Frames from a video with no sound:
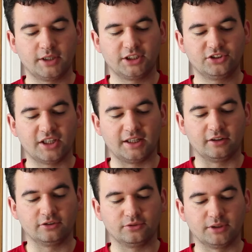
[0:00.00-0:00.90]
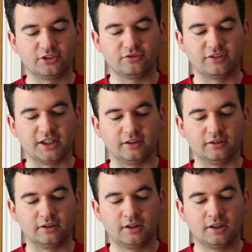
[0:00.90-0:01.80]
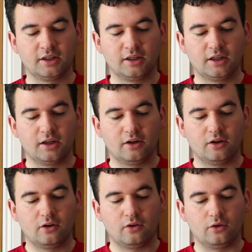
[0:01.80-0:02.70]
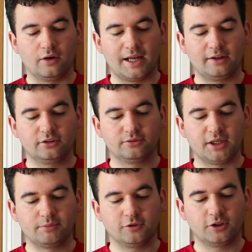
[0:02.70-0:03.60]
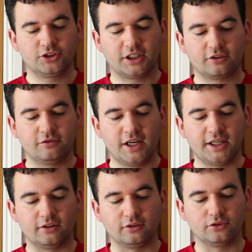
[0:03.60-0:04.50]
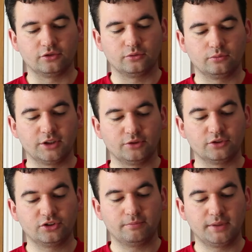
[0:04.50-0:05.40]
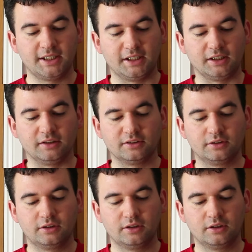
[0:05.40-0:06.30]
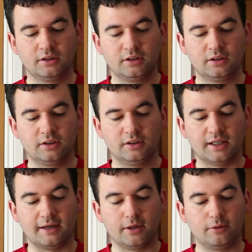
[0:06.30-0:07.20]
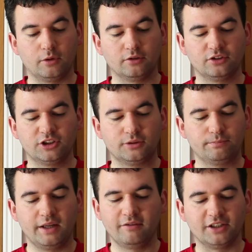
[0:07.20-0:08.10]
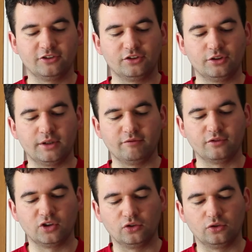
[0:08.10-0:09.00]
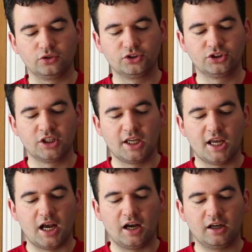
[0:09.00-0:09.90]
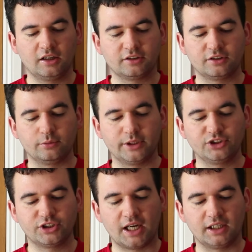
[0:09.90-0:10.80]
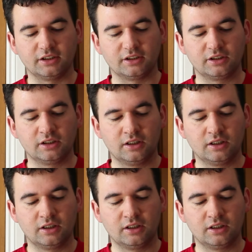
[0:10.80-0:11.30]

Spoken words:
my sails must fill, or else my project fails, which was to please. Now I want spirits to enforce, art to enchant,